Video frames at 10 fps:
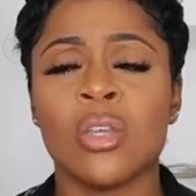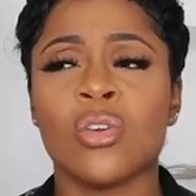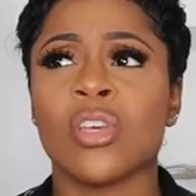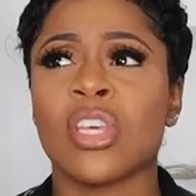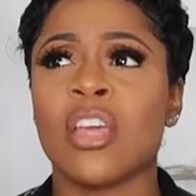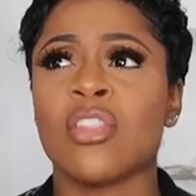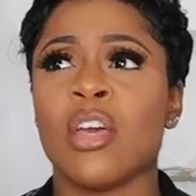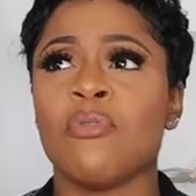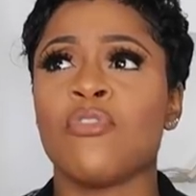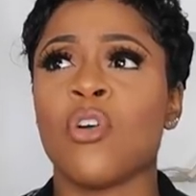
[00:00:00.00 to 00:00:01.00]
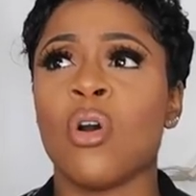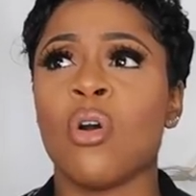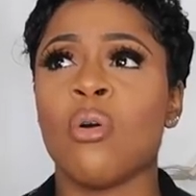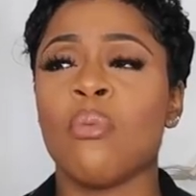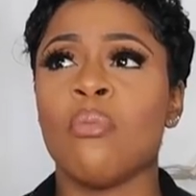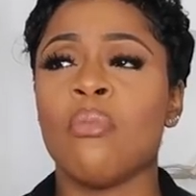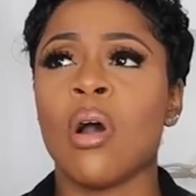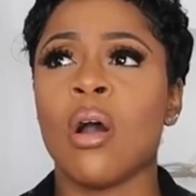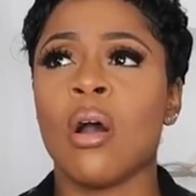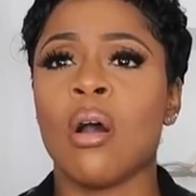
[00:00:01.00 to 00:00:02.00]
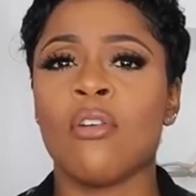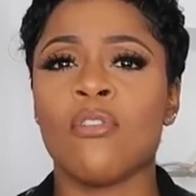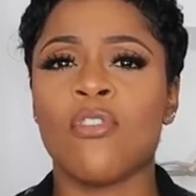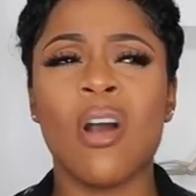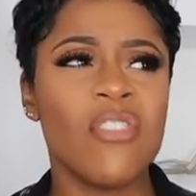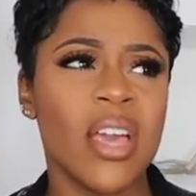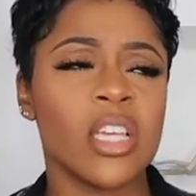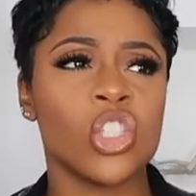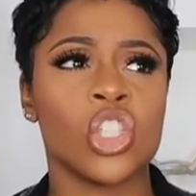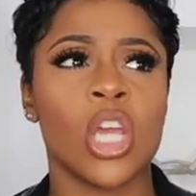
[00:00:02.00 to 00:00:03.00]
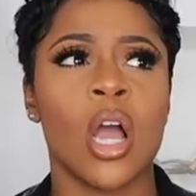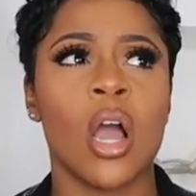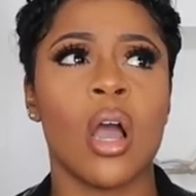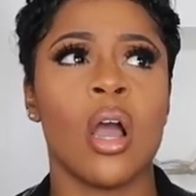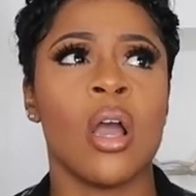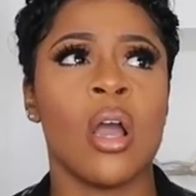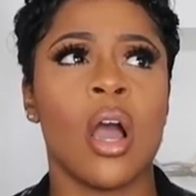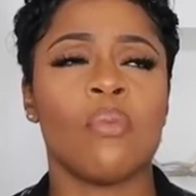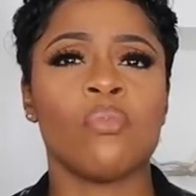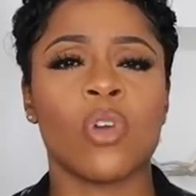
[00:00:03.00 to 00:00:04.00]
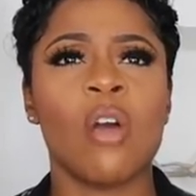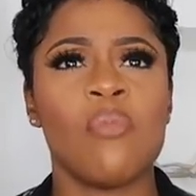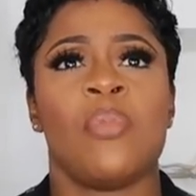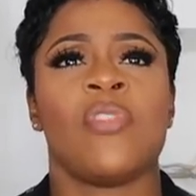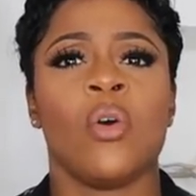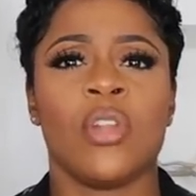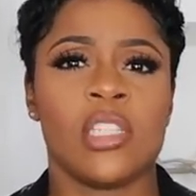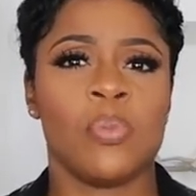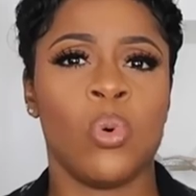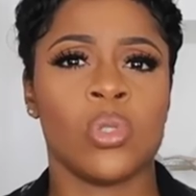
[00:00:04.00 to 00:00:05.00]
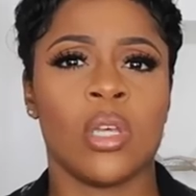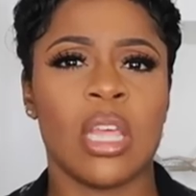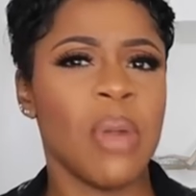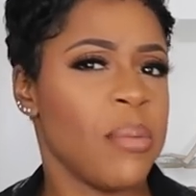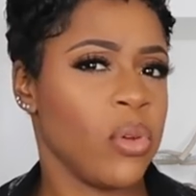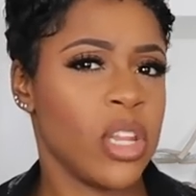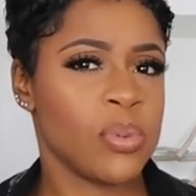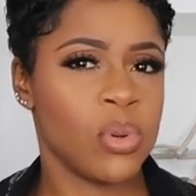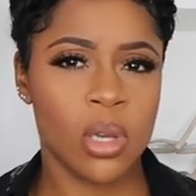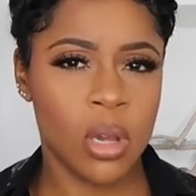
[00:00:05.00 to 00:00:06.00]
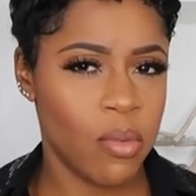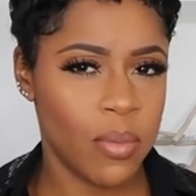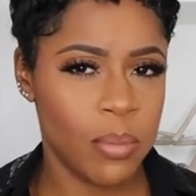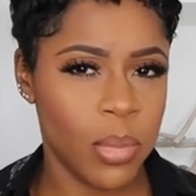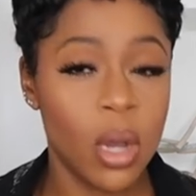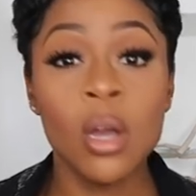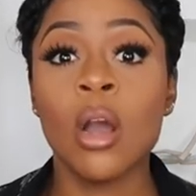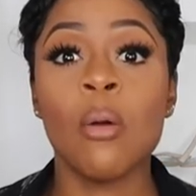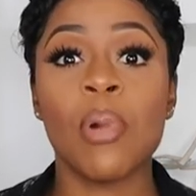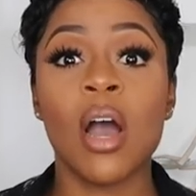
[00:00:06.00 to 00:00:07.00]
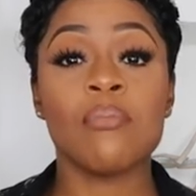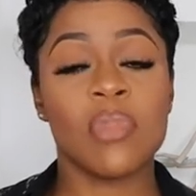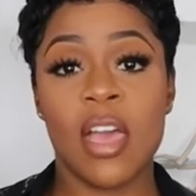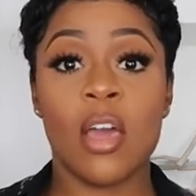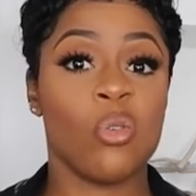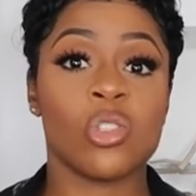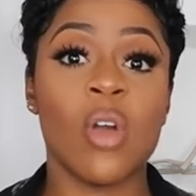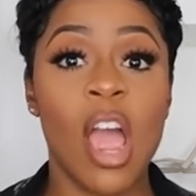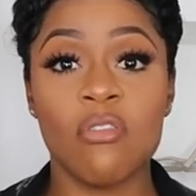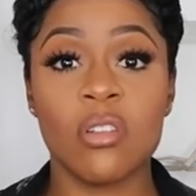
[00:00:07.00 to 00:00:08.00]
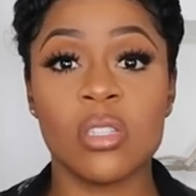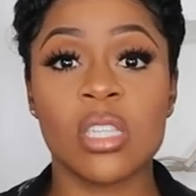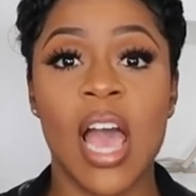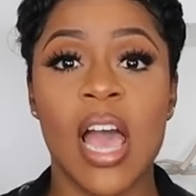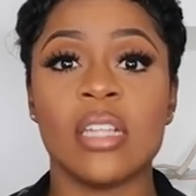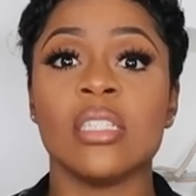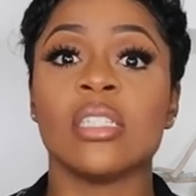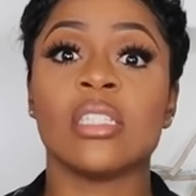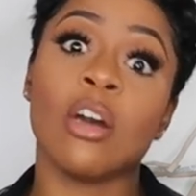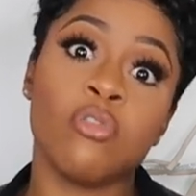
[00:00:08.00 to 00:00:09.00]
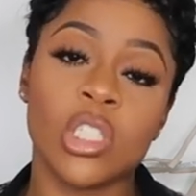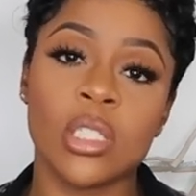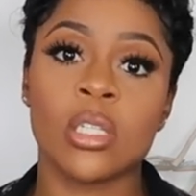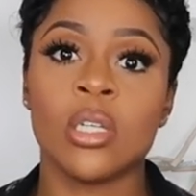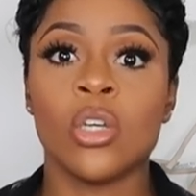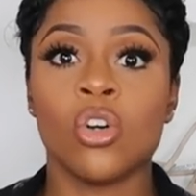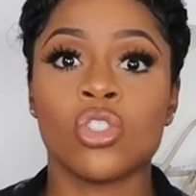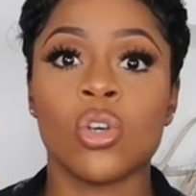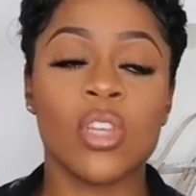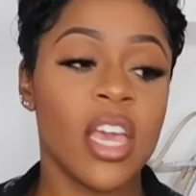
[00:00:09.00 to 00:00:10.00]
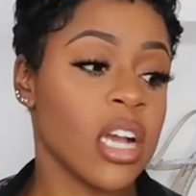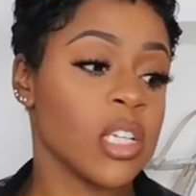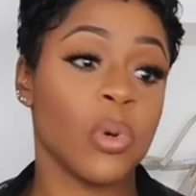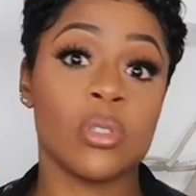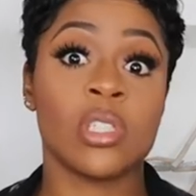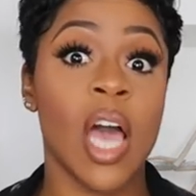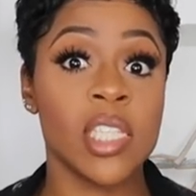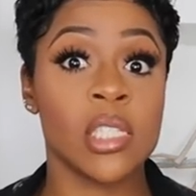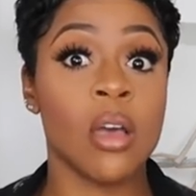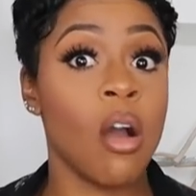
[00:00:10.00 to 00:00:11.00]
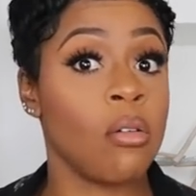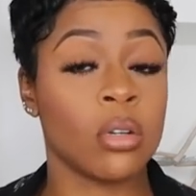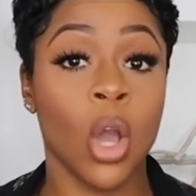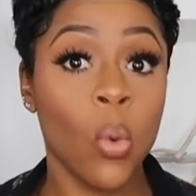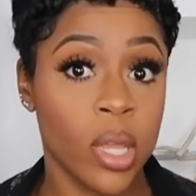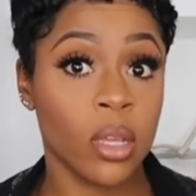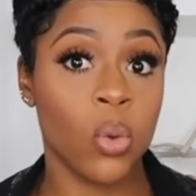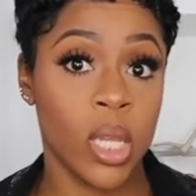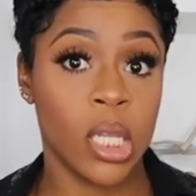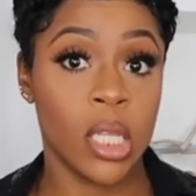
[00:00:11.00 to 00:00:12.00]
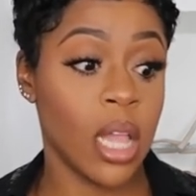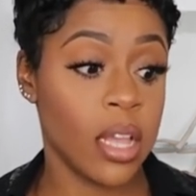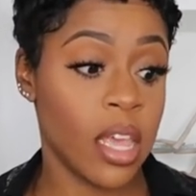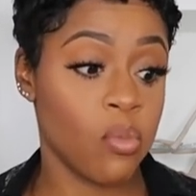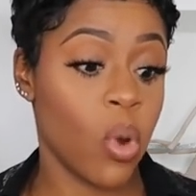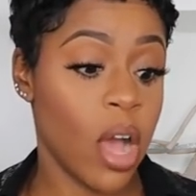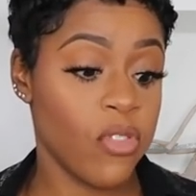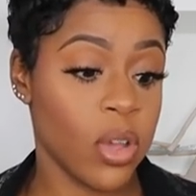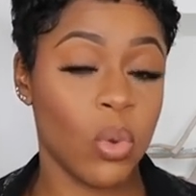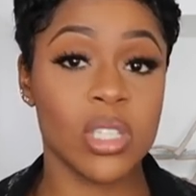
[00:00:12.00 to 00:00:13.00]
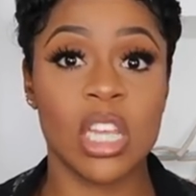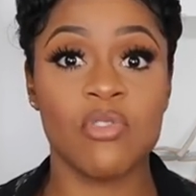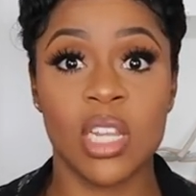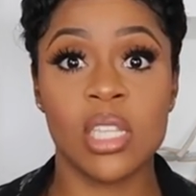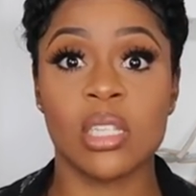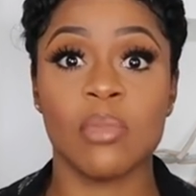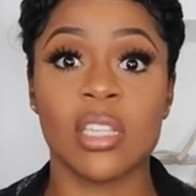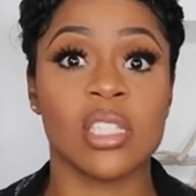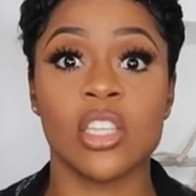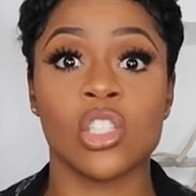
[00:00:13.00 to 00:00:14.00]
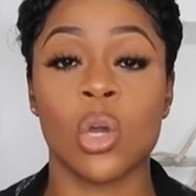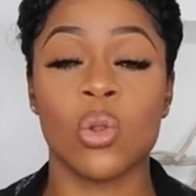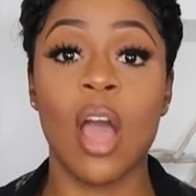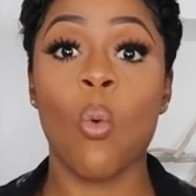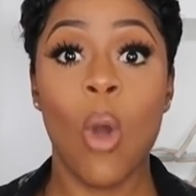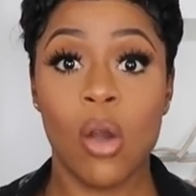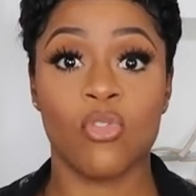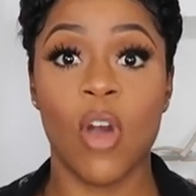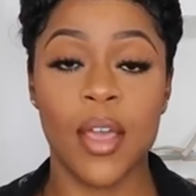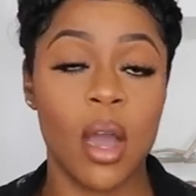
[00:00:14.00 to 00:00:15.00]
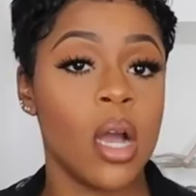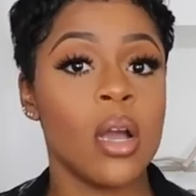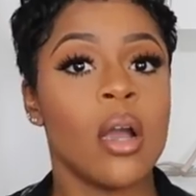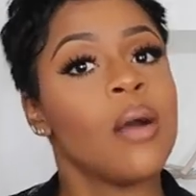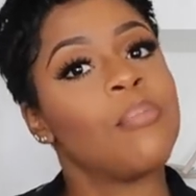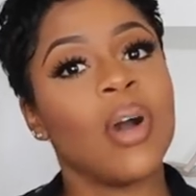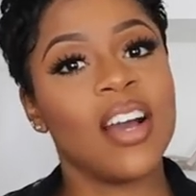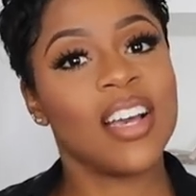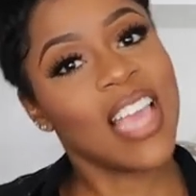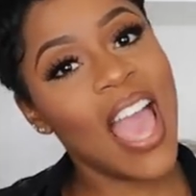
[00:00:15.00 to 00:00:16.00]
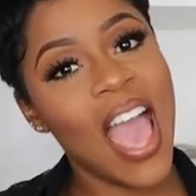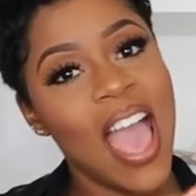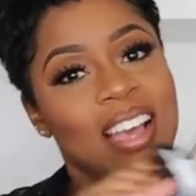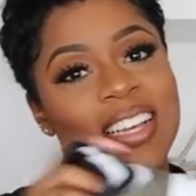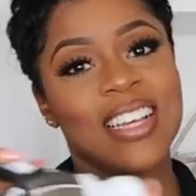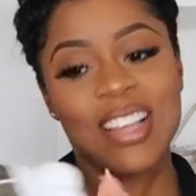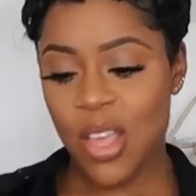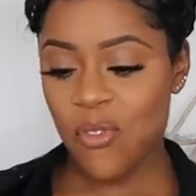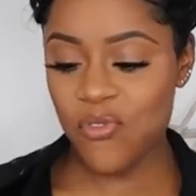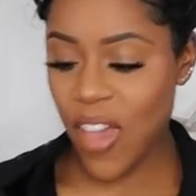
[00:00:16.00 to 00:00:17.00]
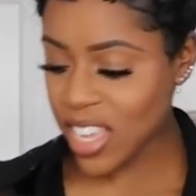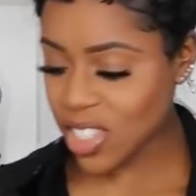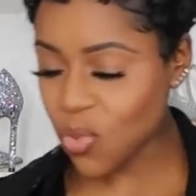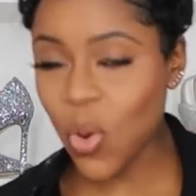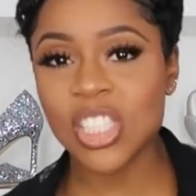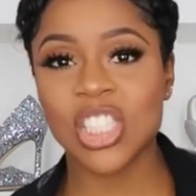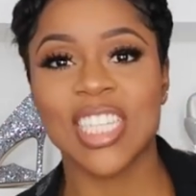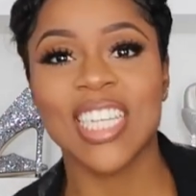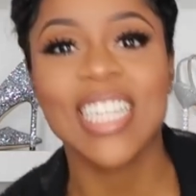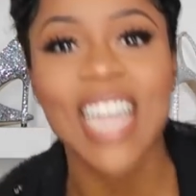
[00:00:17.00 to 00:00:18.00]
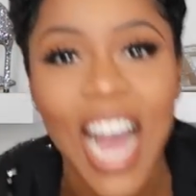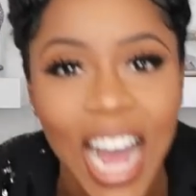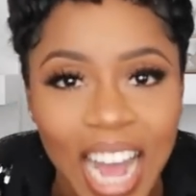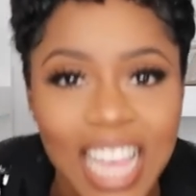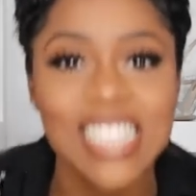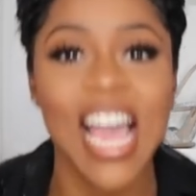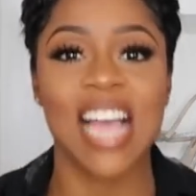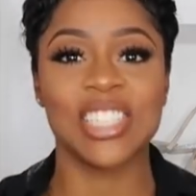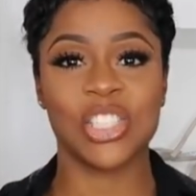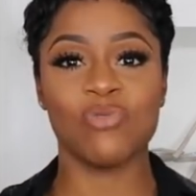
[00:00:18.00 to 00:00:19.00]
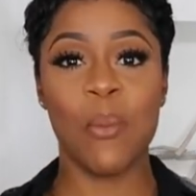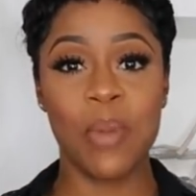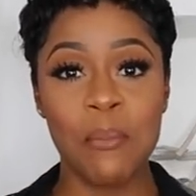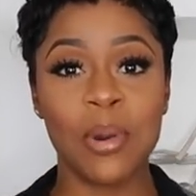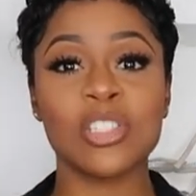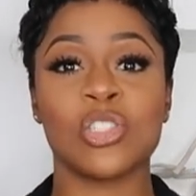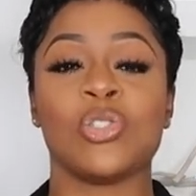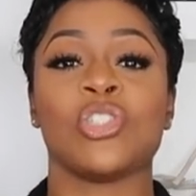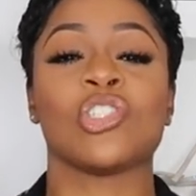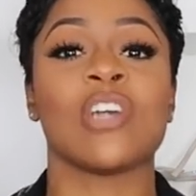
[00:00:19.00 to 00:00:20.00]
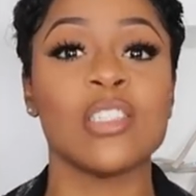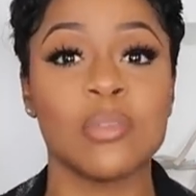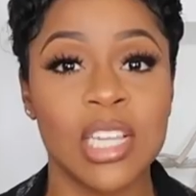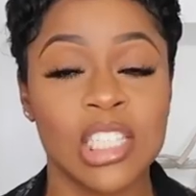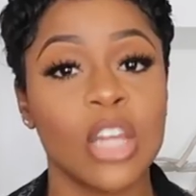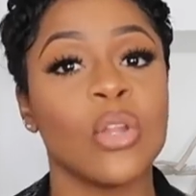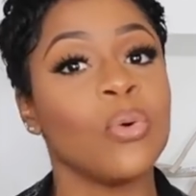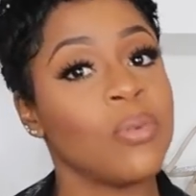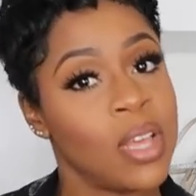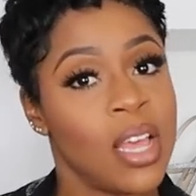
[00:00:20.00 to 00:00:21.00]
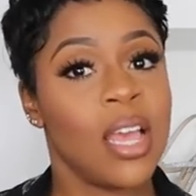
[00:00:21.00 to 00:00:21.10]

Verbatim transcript: you can get them from uh, Farfetch. I can't remember if they're on Net-a-Porter. They might be on Net-a-Porter, I can't remember. But um, yeah, and also Harrods and Selfridges so yeah guys but sizes are going quickly like they i think once they release them like sizes go like wildfire but yeah thanks for watching guys and remember to subscribe to my channel